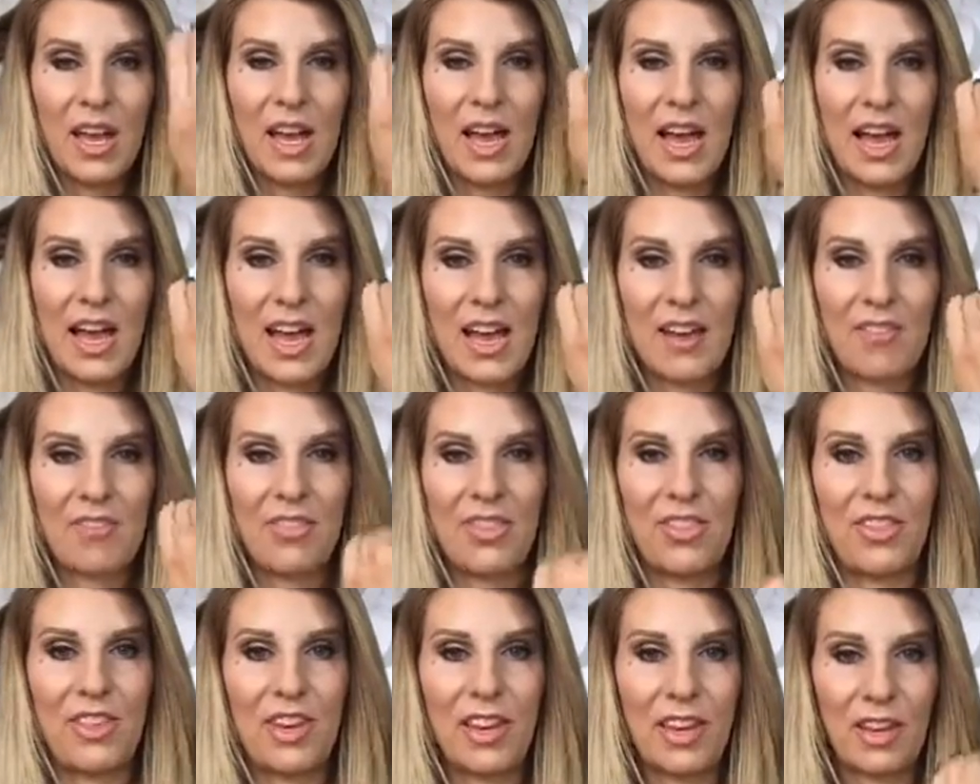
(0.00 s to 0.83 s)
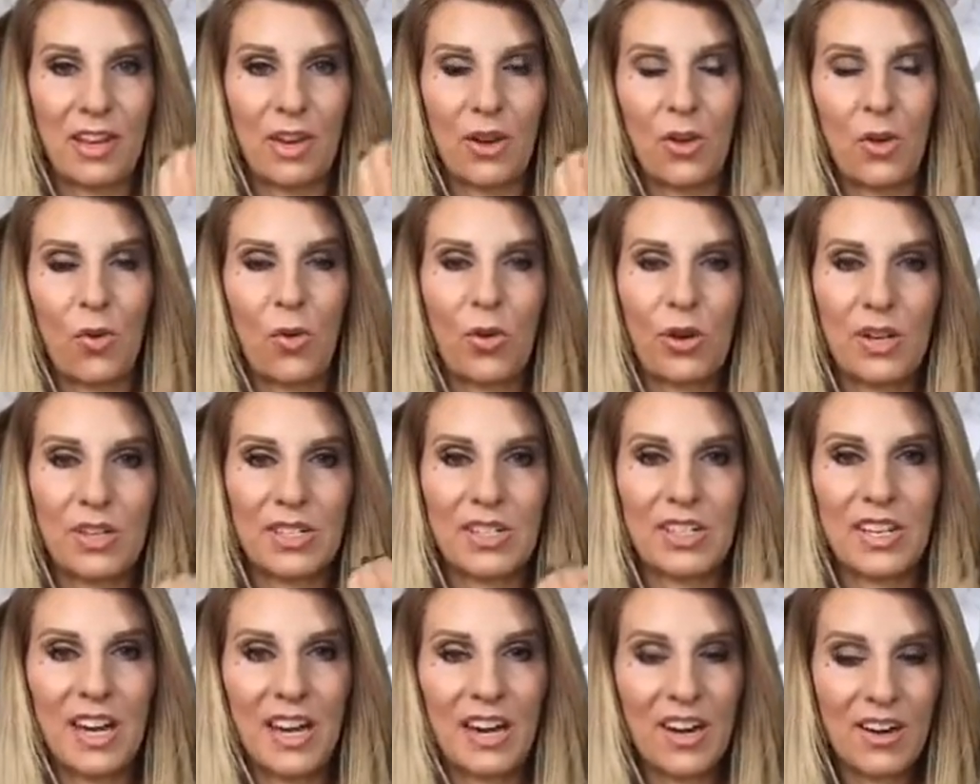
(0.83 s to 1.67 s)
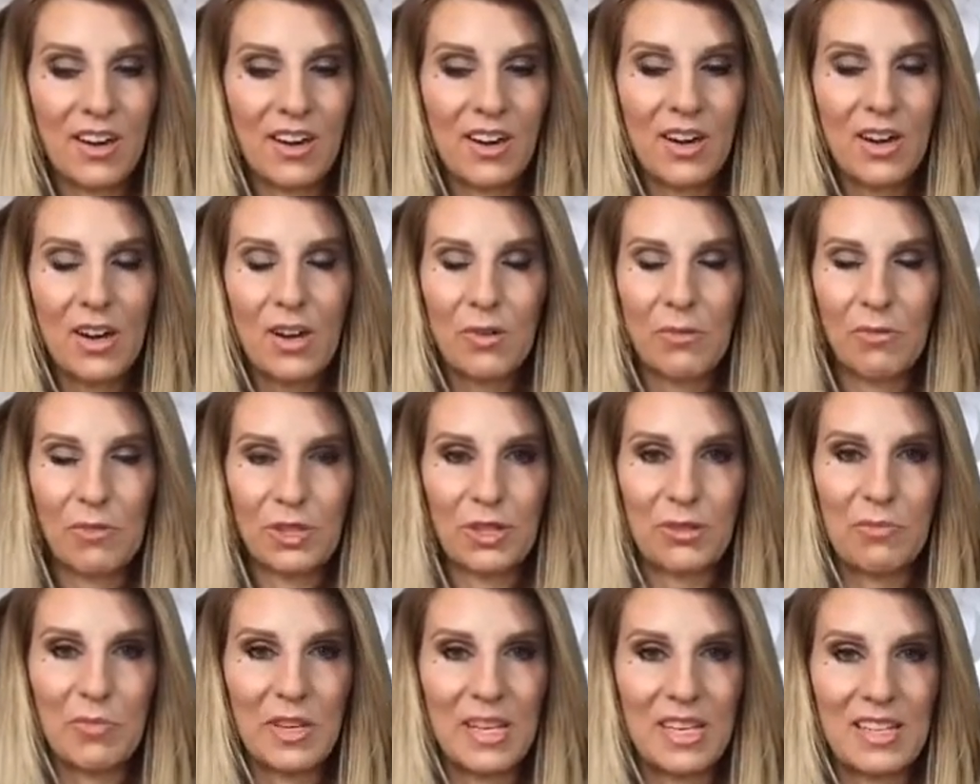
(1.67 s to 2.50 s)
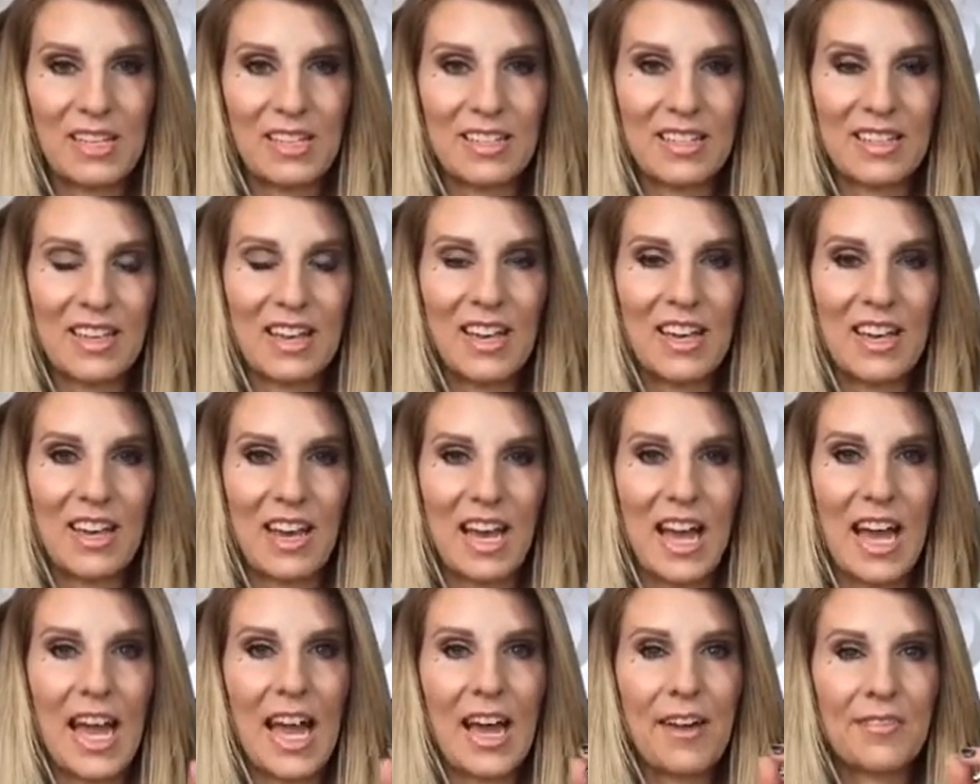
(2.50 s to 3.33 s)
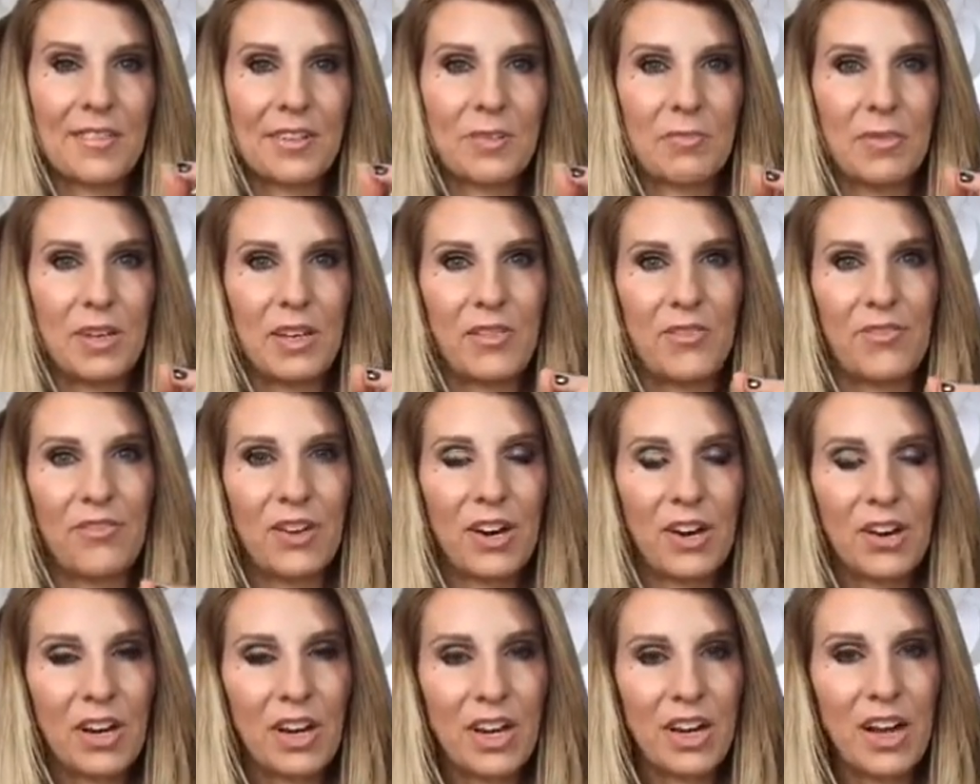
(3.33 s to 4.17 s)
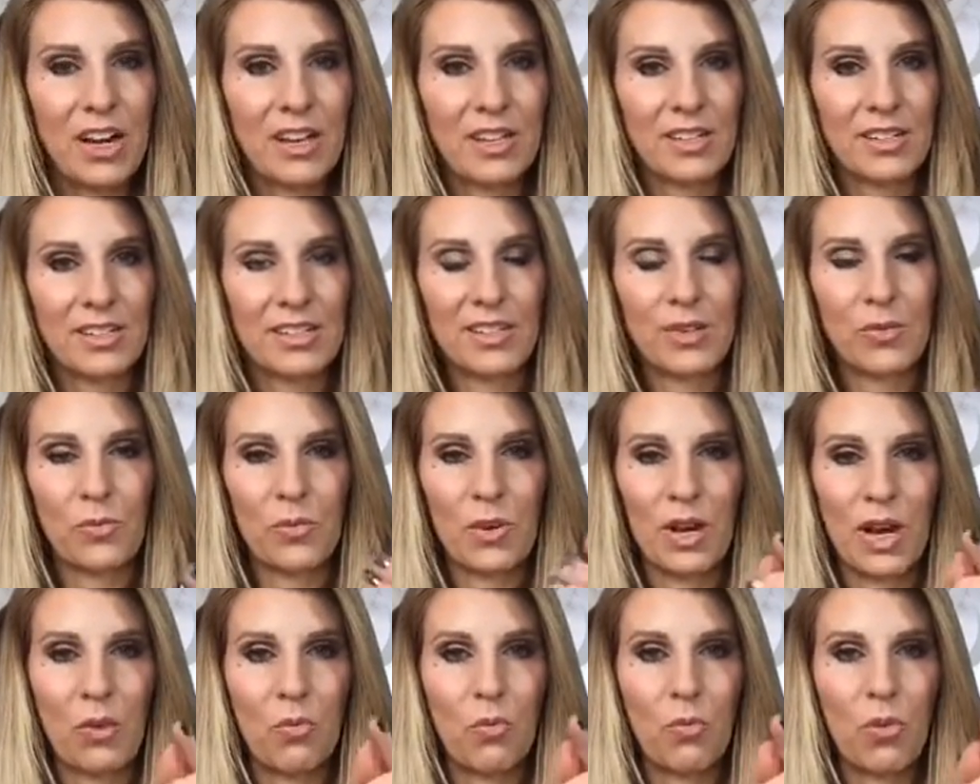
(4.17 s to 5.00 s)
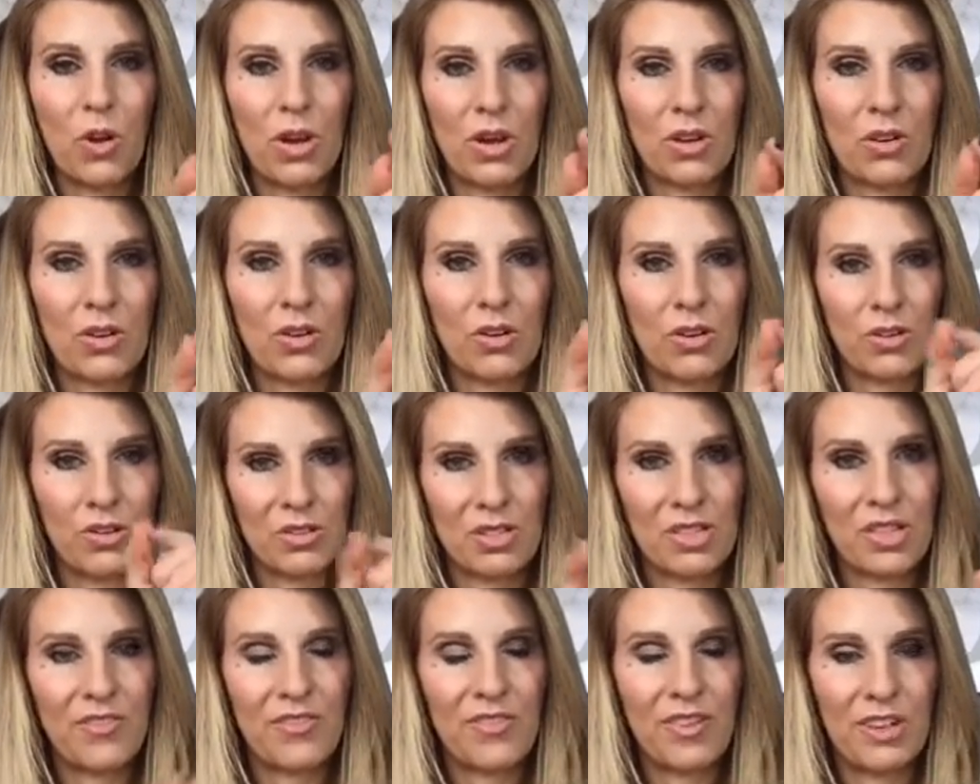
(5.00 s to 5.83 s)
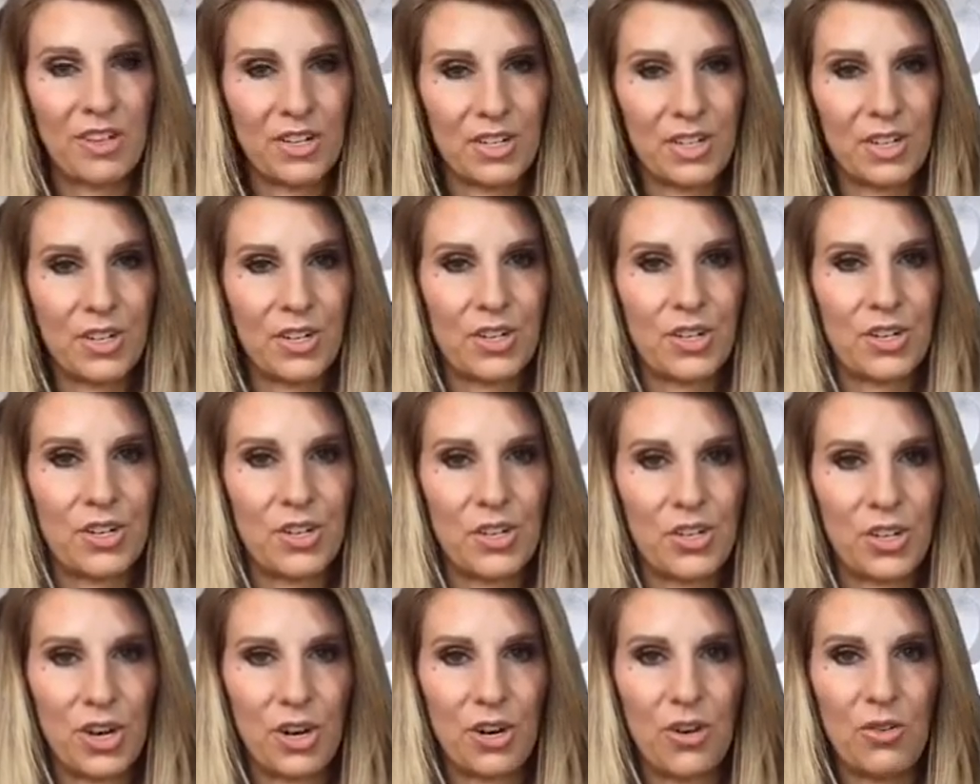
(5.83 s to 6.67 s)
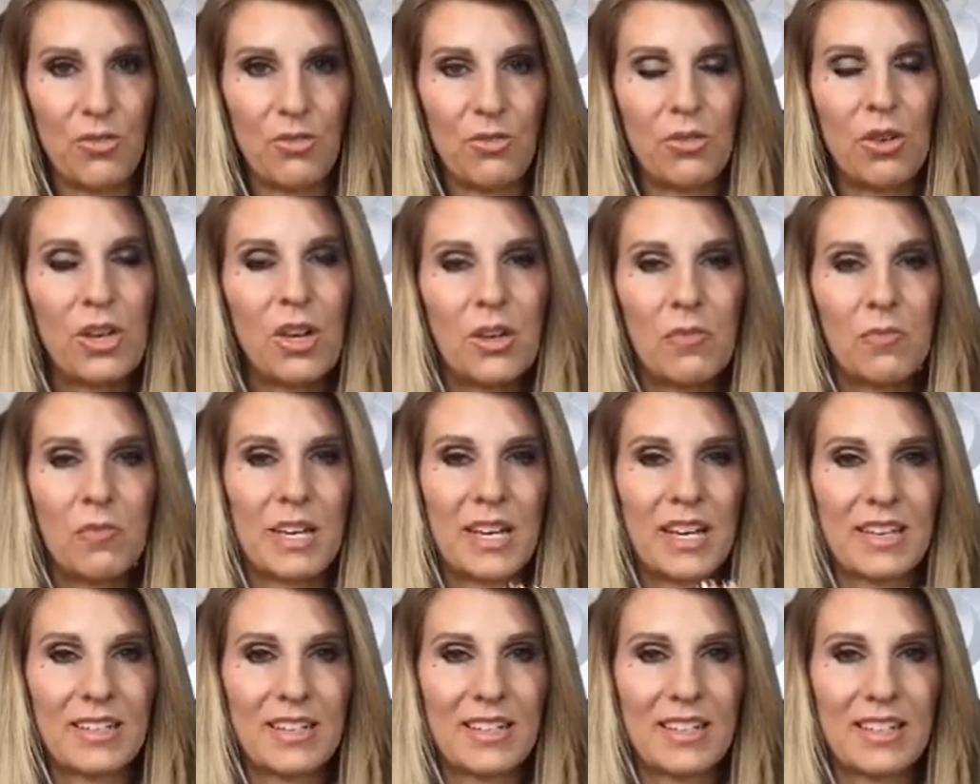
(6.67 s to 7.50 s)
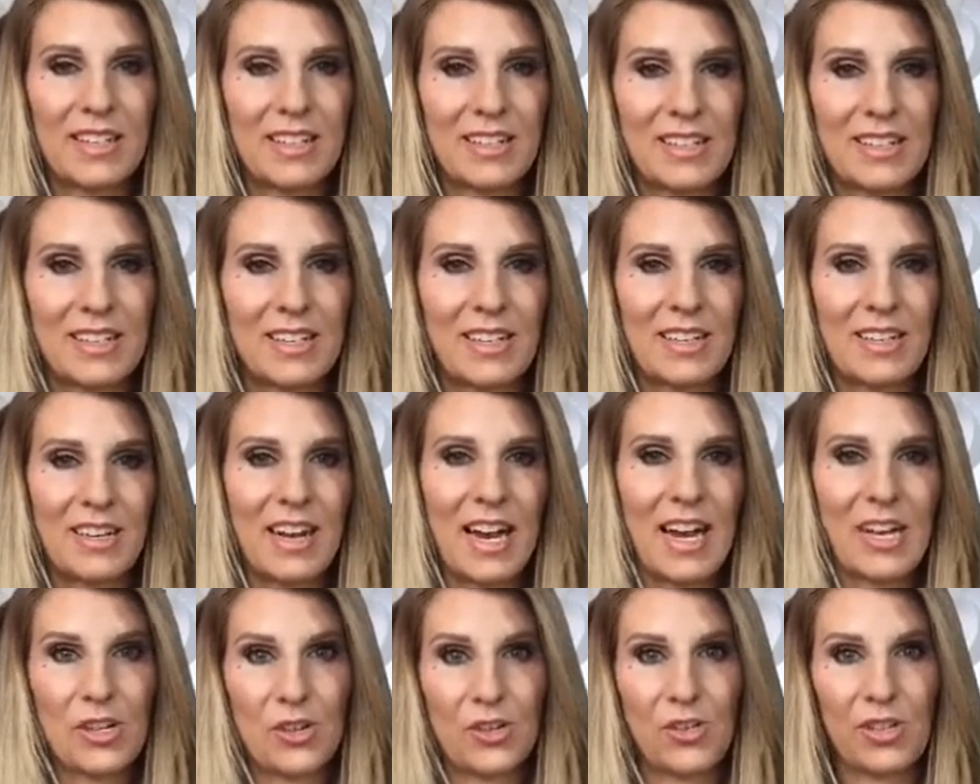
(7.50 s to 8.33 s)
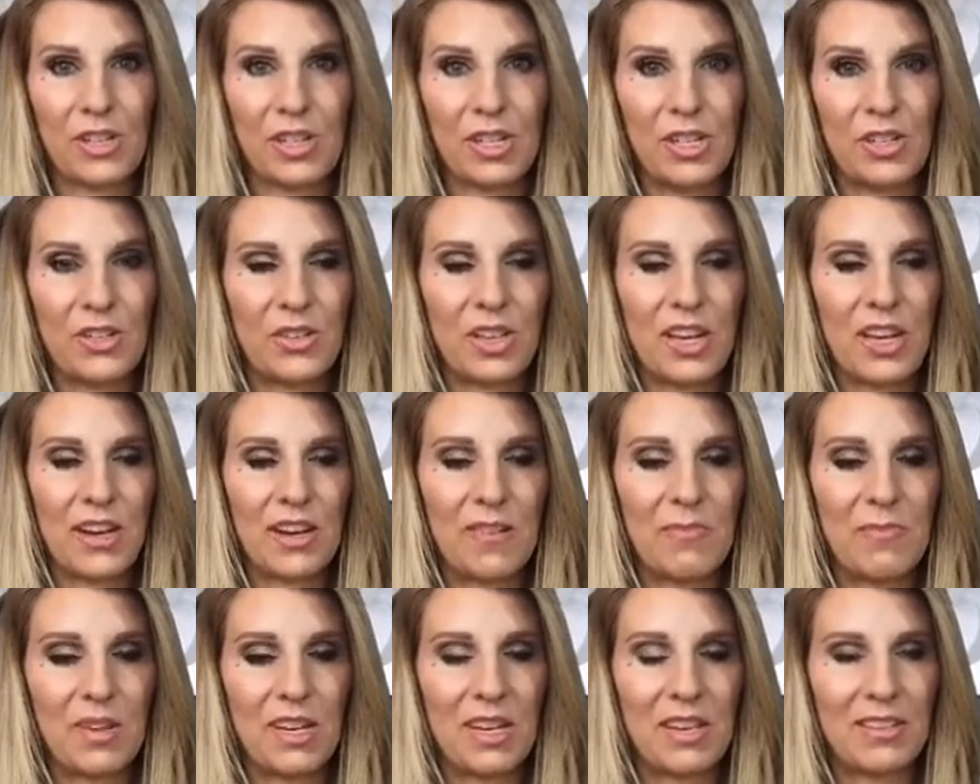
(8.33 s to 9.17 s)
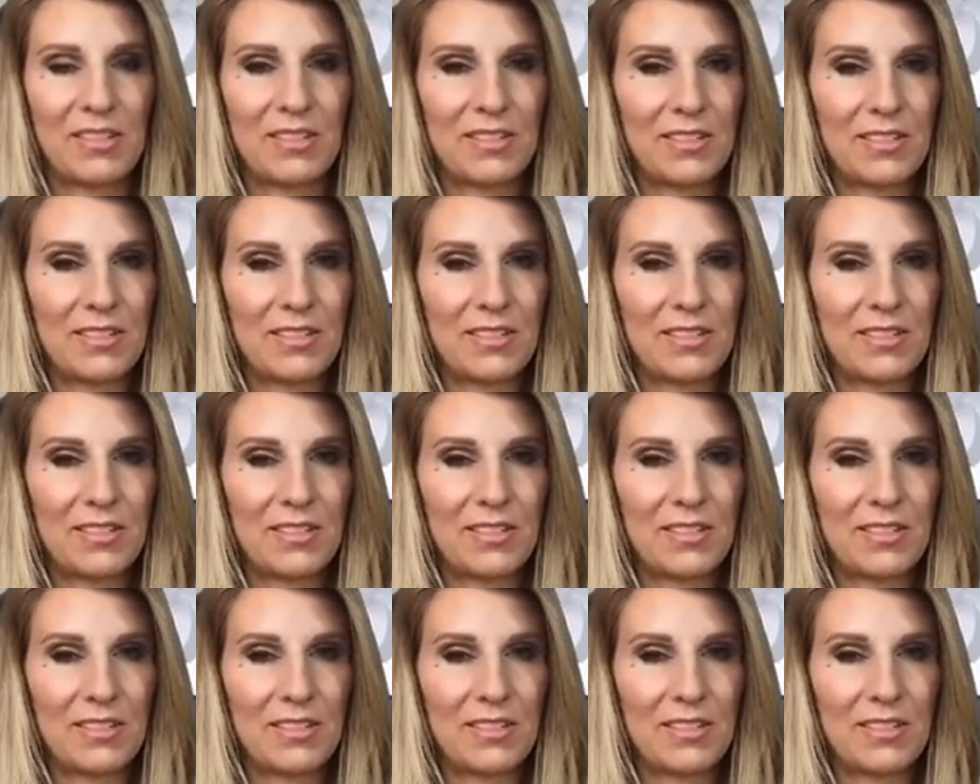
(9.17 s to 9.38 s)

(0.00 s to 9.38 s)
I have thick, coarse hair, which means I have to be very cognizant when I want curl definition to show, because it doesn't naturally do that on me.